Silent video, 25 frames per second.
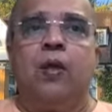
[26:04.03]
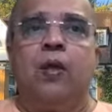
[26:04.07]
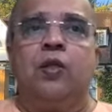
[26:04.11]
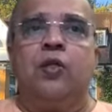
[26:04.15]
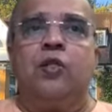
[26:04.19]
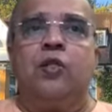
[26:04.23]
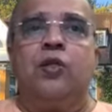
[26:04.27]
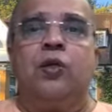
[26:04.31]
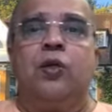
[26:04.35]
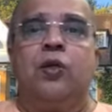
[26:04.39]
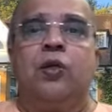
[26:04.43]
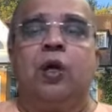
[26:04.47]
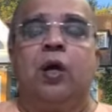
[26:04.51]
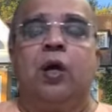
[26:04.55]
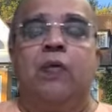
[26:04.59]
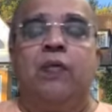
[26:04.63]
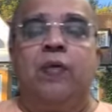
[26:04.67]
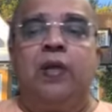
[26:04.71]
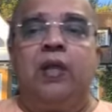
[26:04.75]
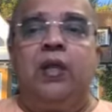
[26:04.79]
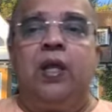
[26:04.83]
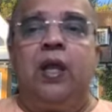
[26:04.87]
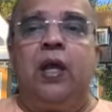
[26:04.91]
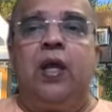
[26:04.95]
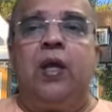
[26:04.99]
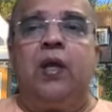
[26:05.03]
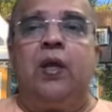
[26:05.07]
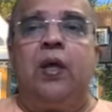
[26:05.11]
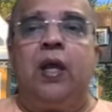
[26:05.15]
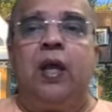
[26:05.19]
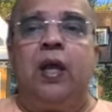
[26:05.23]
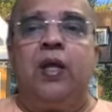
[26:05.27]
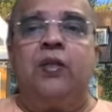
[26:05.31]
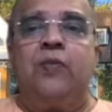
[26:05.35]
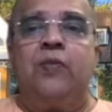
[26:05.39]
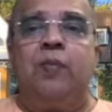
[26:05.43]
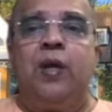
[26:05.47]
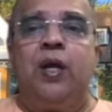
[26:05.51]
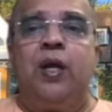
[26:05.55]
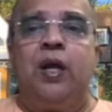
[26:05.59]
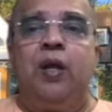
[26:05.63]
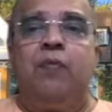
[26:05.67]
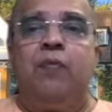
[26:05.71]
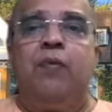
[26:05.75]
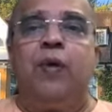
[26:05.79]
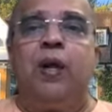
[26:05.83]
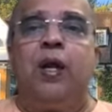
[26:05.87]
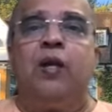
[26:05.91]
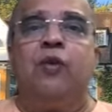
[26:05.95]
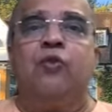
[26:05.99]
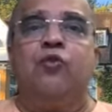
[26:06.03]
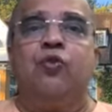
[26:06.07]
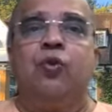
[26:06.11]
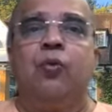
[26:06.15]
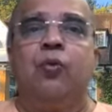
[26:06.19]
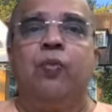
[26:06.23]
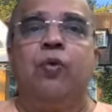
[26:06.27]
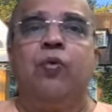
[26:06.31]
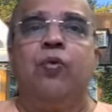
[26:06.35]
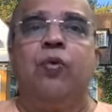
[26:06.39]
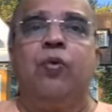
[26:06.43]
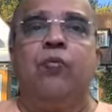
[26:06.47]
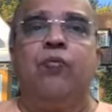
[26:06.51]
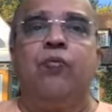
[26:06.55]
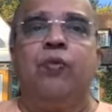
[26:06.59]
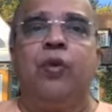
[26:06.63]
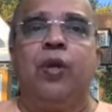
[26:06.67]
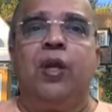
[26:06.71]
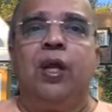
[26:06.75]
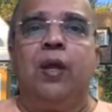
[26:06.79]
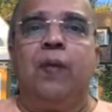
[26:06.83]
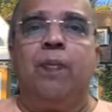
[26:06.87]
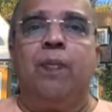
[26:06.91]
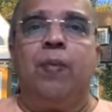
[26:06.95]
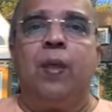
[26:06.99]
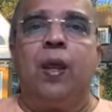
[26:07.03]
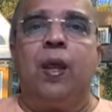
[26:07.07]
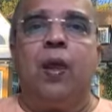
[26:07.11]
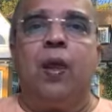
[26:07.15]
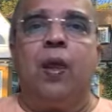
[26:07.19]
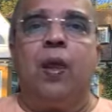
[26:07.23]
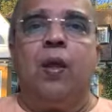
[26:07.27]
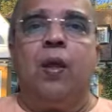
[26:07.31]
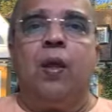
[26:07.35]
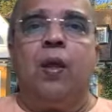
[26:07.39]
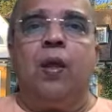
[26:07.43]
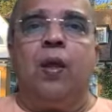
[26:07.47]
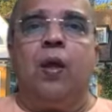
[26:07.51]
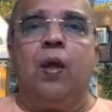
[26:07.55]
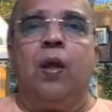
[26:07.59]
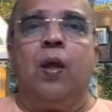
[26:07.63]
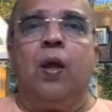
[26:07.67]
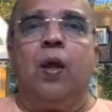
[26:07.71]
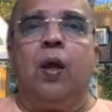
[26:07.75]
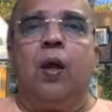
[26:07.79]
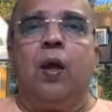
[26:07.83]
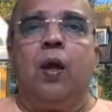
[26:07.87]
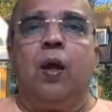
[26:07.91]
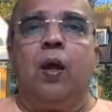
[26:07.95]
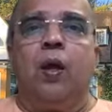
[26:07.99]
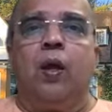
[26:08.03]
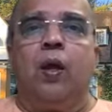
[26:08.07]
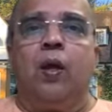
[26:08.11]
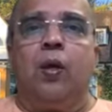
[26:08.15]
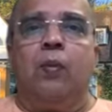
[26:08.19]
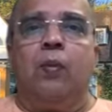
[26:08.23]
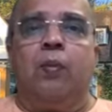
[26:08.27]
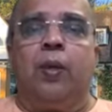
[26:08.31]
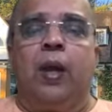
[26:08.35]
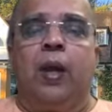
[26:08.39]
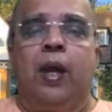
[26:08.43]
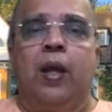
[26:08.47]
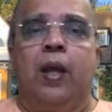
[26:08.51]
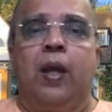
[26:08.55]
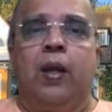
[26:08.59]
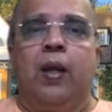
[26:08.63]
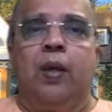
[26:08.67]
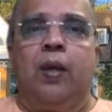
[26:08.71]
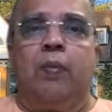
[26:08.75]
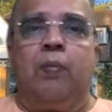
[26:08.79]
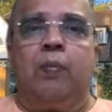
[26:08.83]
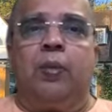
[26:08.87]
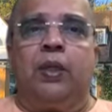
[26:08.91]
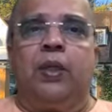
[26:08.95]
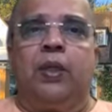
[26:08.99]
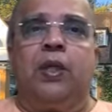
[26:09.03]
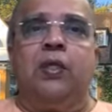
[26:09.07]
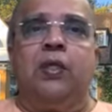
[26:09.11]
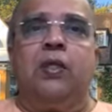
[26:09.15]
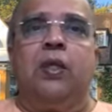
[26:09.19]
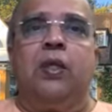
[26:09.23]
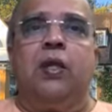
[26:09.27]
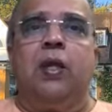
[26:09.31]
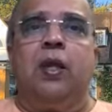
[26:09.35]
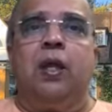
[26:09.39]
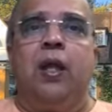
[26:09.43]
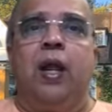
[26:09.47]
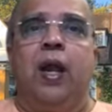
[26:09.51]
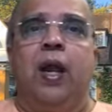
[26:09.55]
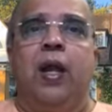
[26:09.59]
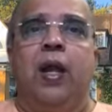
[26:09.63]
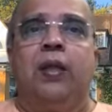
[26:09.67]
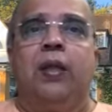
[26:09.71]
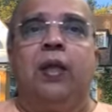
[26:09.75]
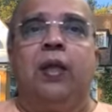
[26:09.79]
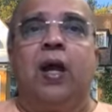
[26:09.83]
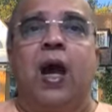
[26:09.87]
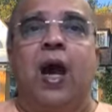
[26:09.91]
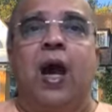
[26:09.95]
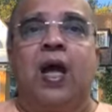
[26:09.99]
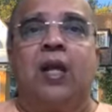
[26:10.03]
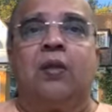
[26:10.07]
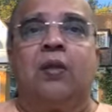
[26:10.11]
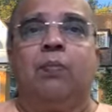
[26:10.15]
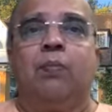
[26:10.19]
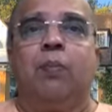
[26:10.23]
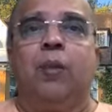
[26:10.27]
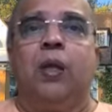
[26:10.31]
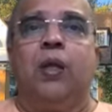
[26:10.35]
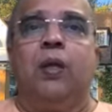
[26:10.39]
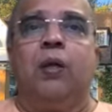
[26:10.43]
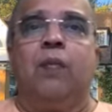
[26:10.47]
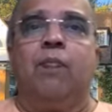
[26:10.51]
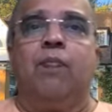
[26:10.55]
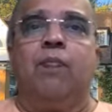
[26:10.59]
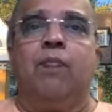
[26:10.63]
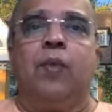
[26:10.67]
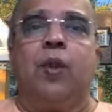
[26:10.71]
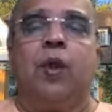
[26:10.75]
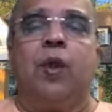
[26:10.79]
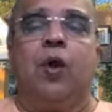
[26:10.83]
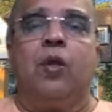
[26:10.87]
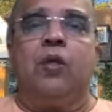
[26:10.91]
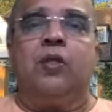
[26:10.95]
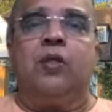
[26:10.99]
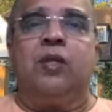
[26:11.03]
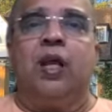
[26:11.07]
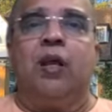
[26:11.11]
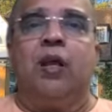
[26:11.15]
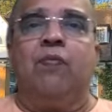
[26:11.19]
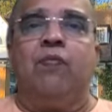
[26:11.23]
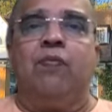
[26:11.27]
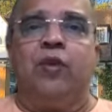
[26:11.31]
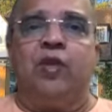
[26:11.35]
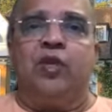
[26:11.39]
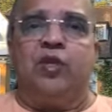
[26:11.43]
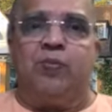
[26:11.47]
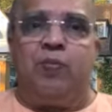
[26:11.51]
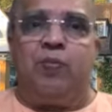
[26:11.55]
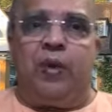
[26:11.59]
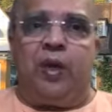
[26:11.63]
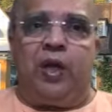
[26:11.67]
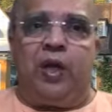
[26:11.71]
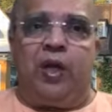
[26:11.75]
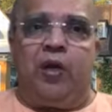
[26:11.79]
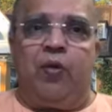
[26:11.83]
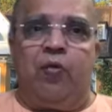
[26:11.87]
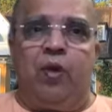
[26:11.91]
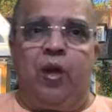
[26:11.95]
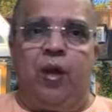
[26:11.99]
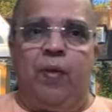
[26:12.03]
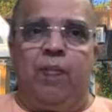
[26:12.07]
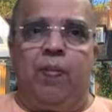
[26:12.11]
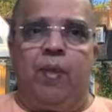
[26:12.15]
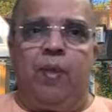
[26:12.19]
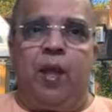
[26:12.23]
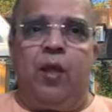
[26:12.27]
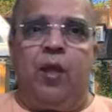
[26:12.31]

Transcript: So avidya has been defined so beautifully by Patanjali, and the Atman or self respectively.